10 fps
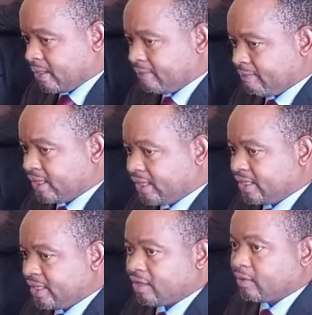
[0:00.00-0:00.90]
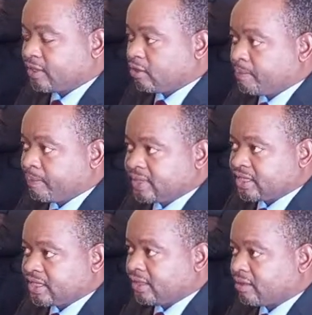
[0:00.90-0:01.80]
the leader of the
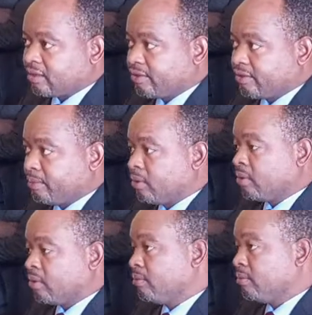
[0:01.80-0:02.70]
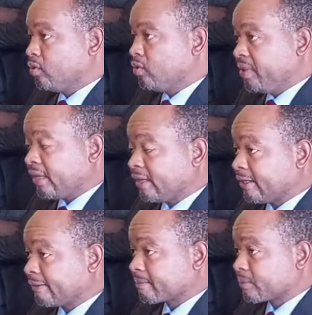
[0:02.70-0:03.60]
opposition, Honorable C.Mweetwa,
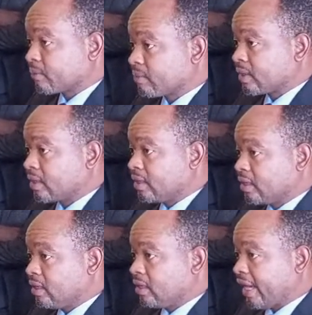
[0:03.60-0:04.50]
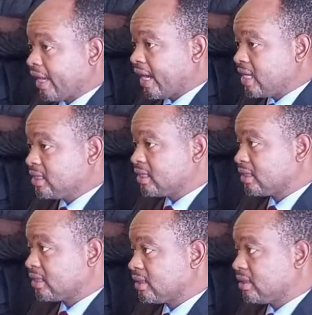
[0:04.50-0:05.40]
and
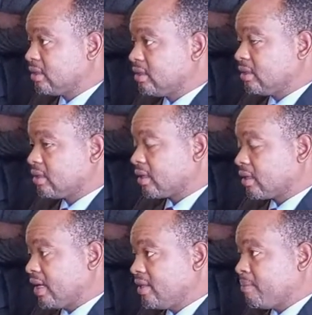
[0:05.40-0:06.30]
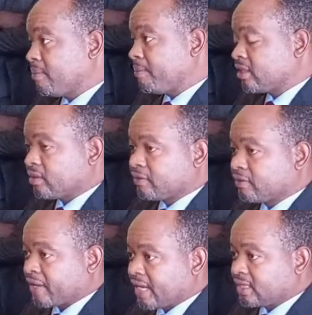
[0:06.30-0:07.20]
other Patriotic
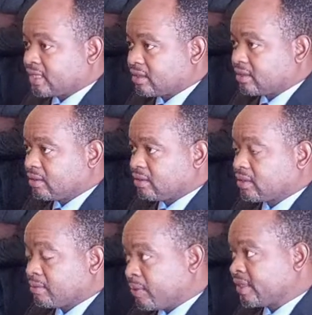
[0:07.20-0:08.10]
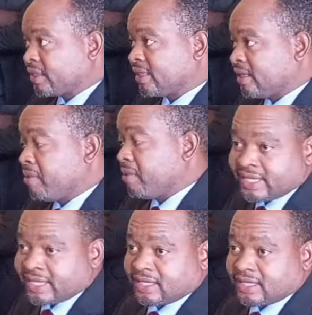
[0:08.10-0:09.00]
Front supporters and members